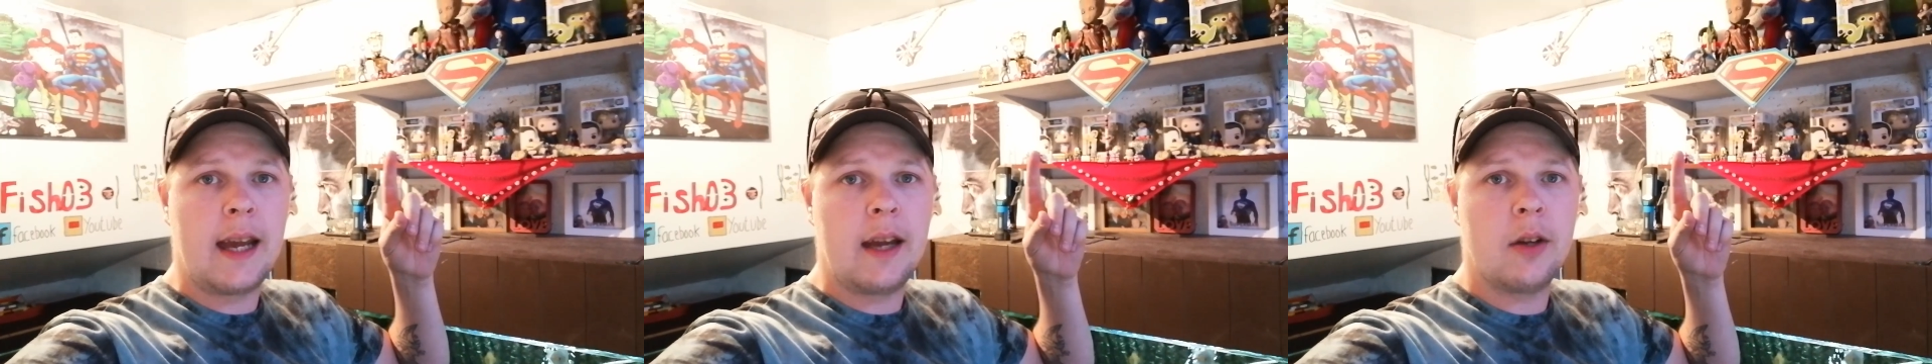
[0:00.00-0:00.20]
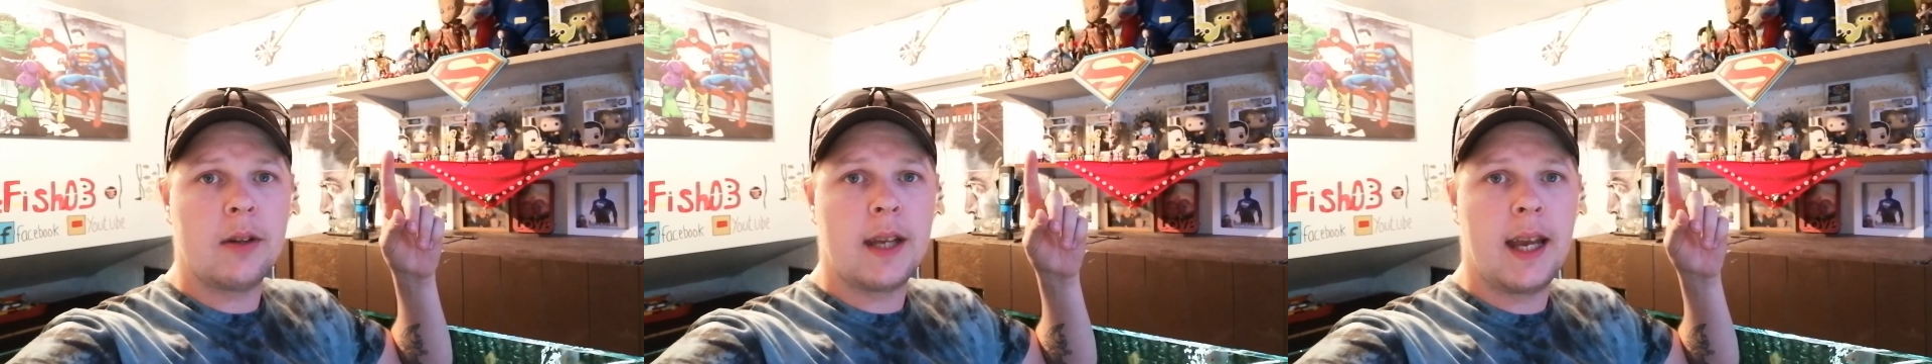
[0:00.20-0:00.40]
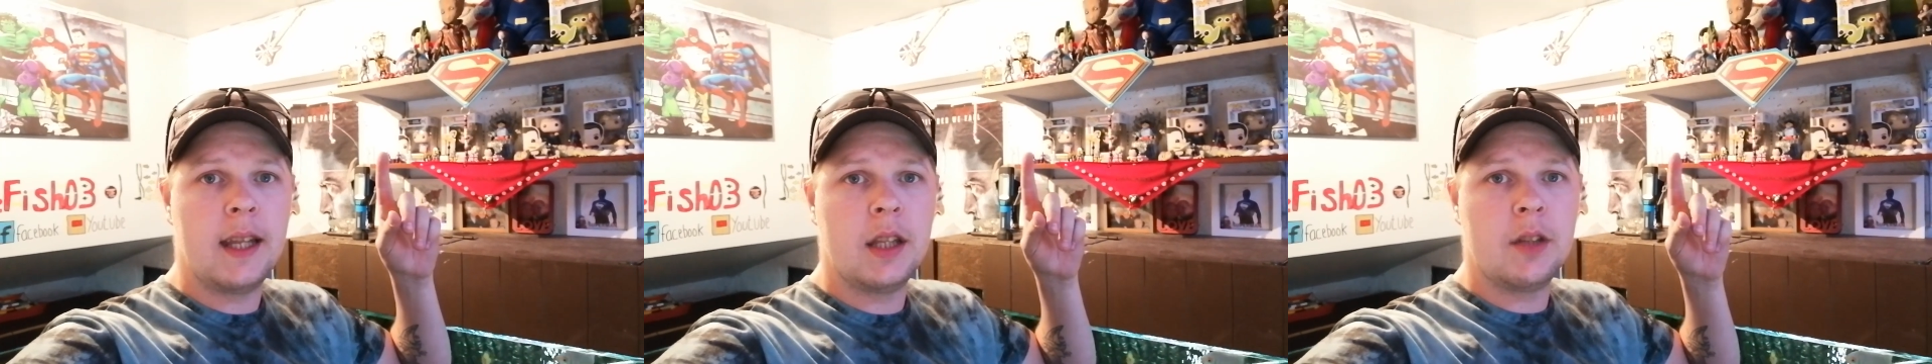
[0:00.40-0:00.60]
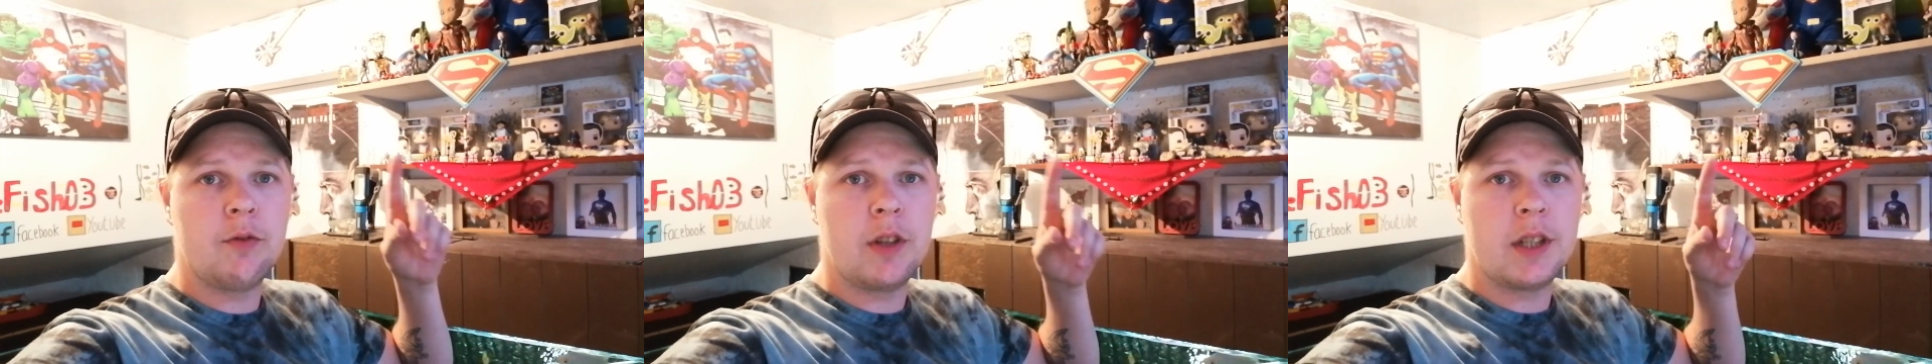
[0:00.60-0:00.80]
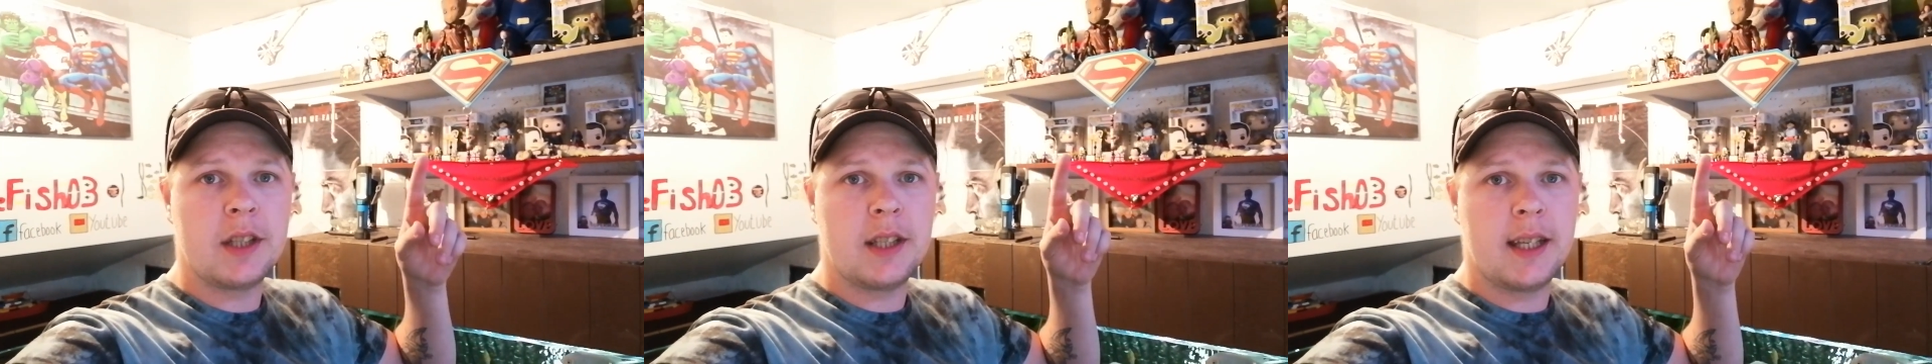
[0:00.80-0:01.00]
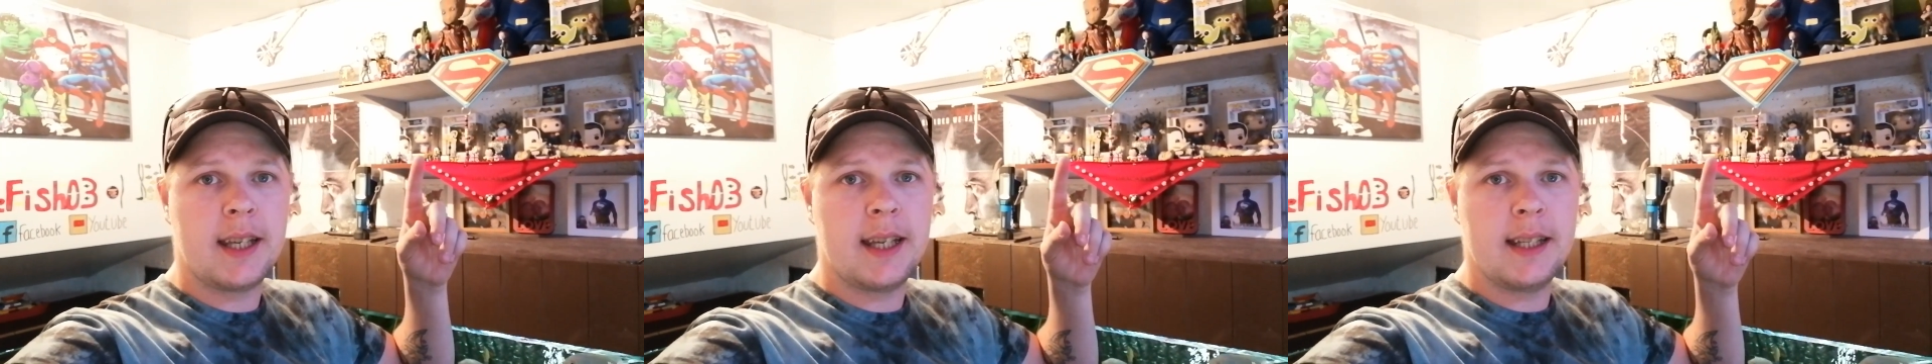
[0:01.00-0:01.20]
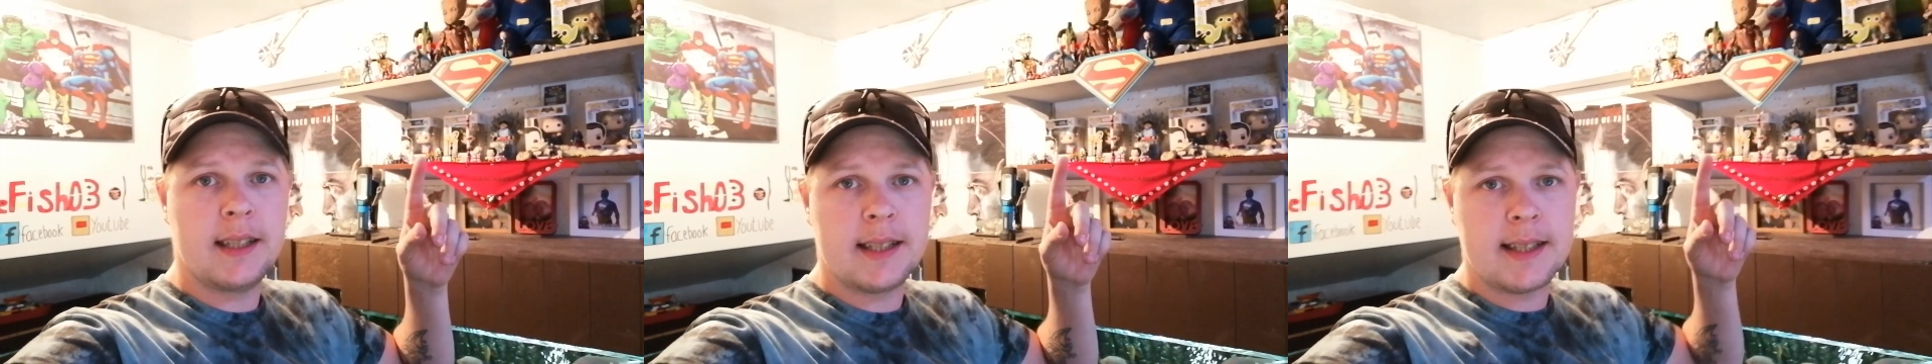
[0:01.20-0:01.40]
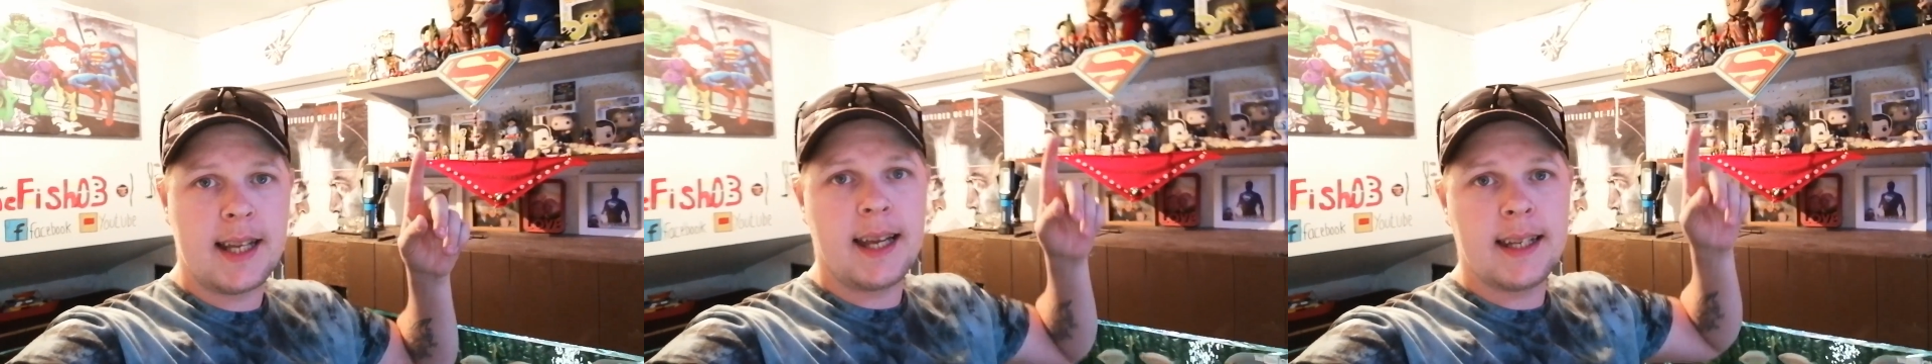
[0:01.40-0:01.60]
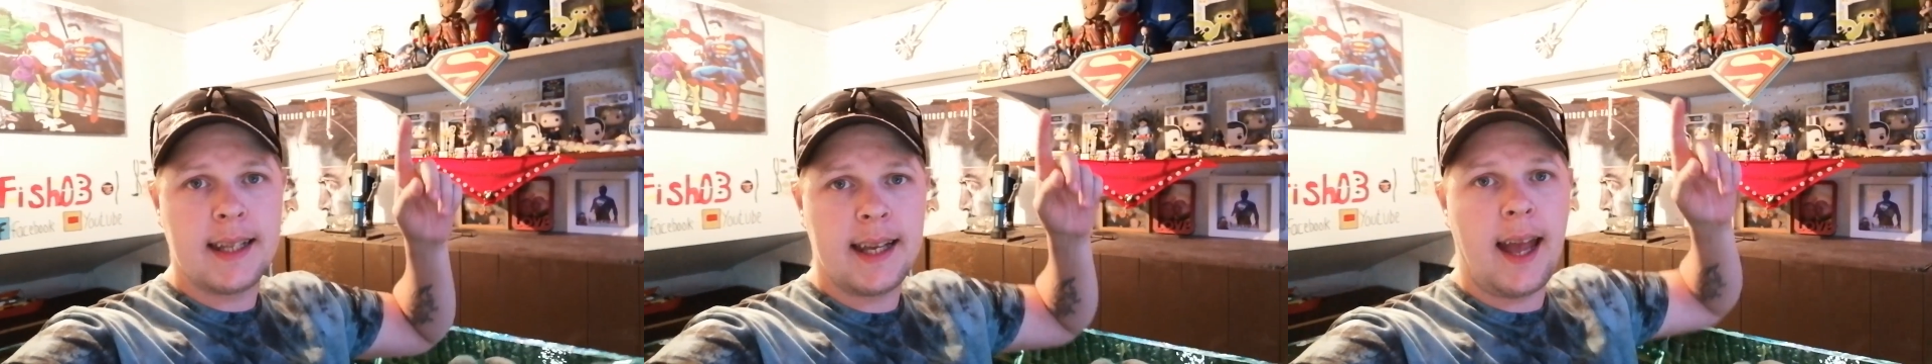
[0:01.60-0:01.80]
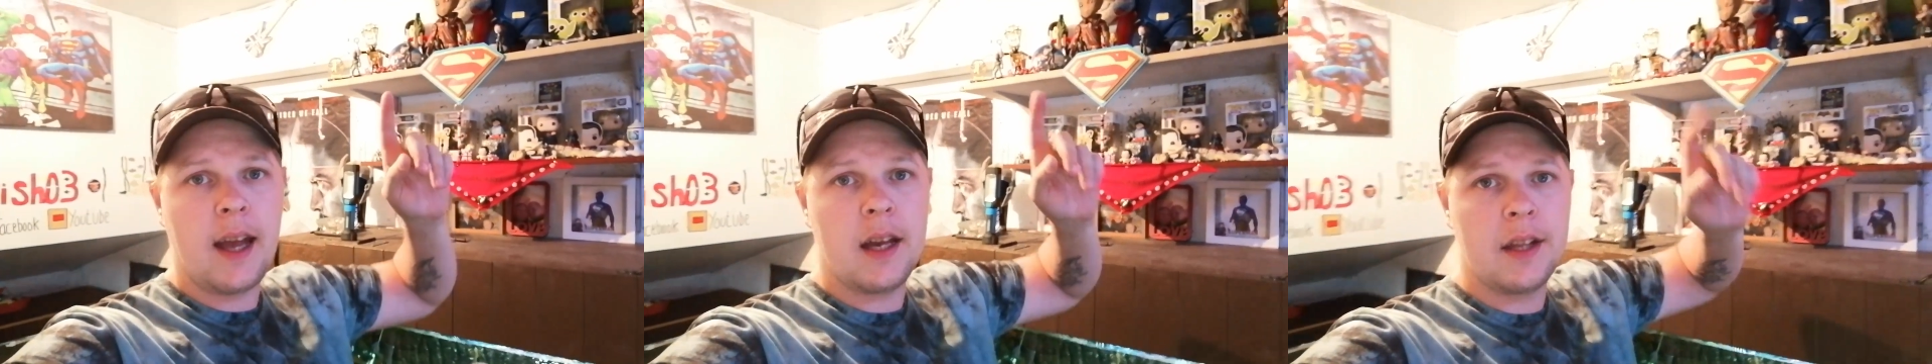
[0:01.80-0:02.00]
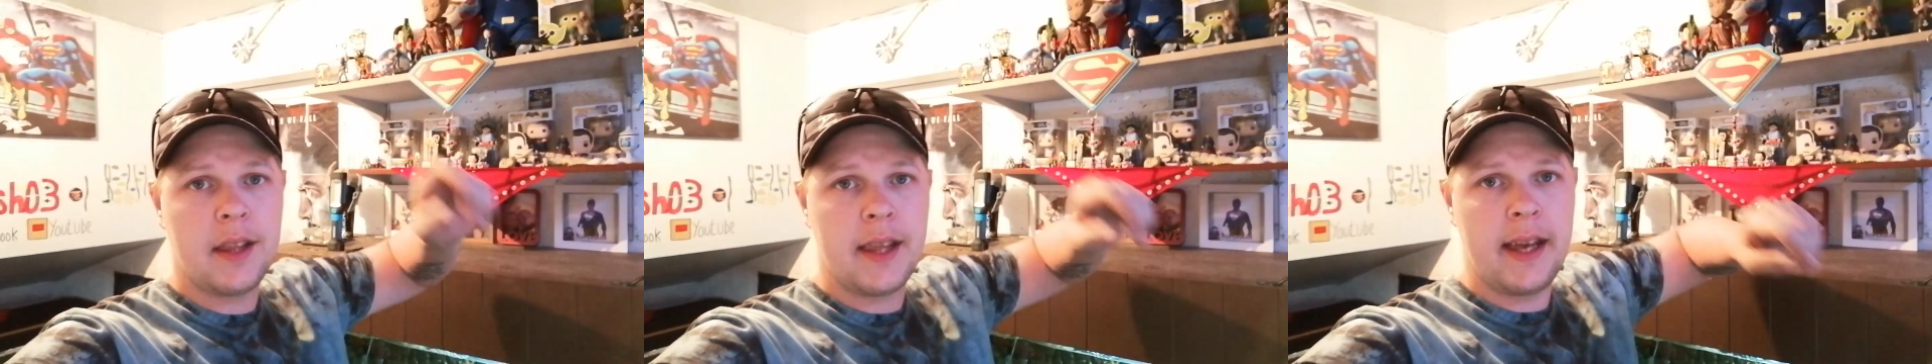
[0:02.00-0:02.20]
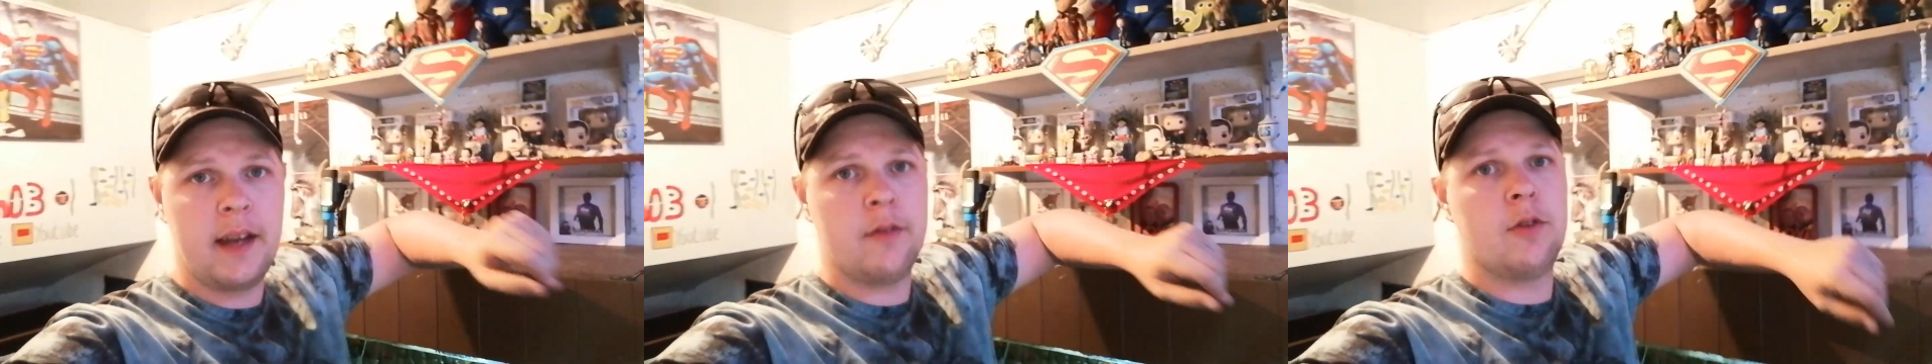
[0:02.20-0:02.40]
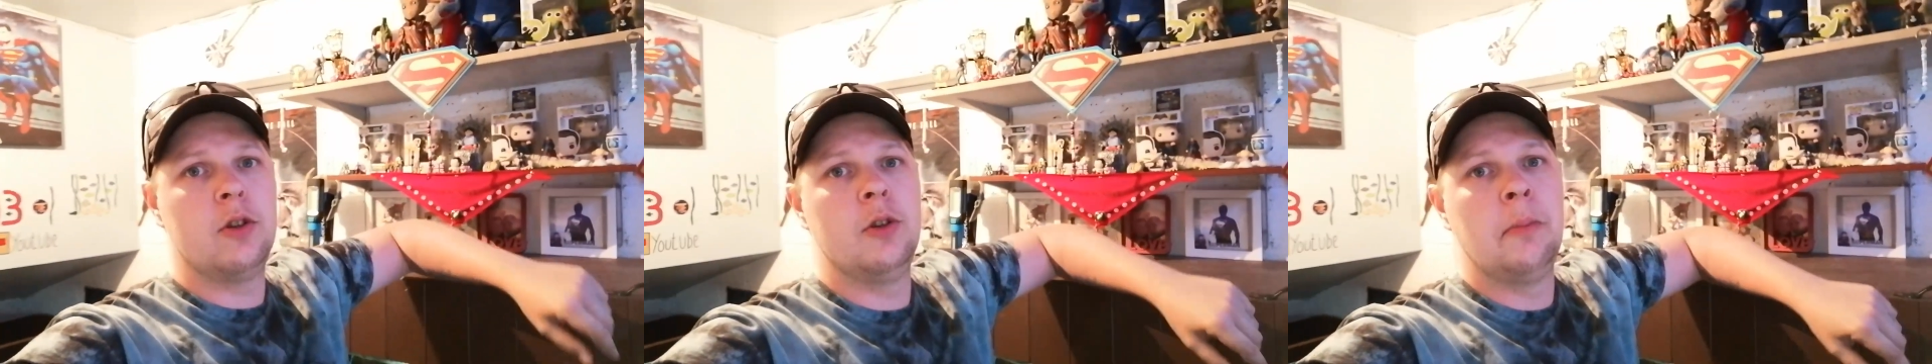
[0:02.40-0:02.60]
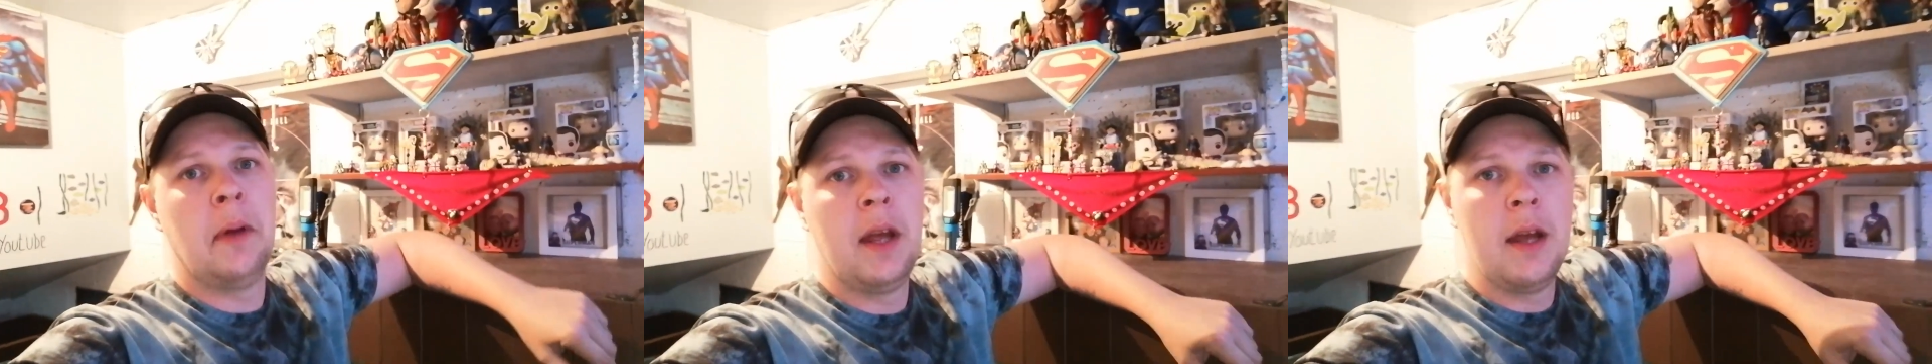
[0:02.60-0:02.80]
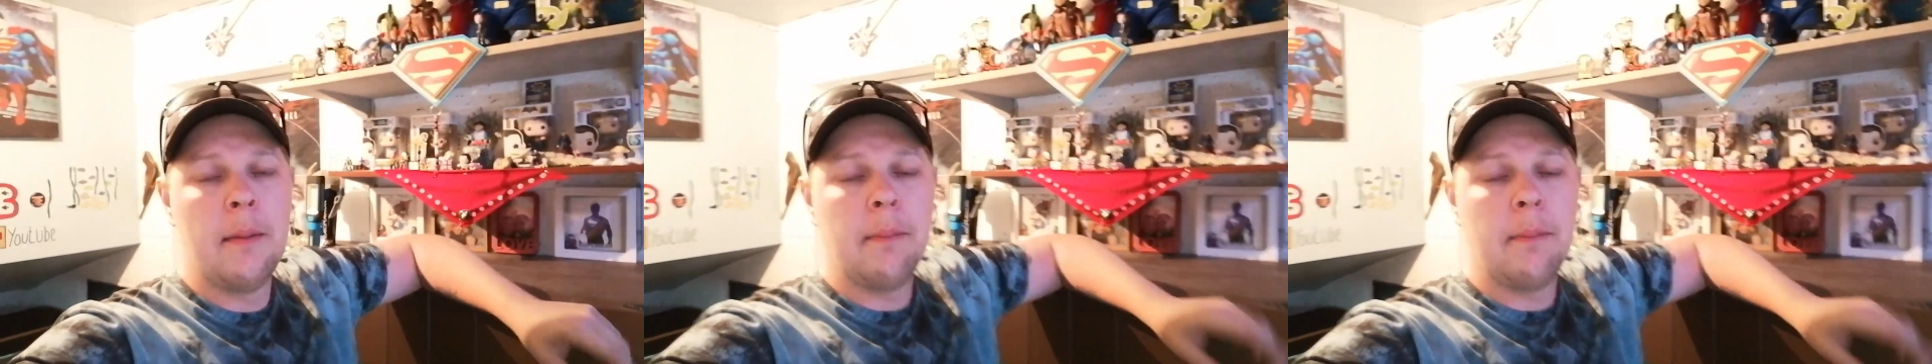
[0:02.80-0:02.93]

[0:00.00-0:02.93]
out getting rid of the kids' tank out of their room,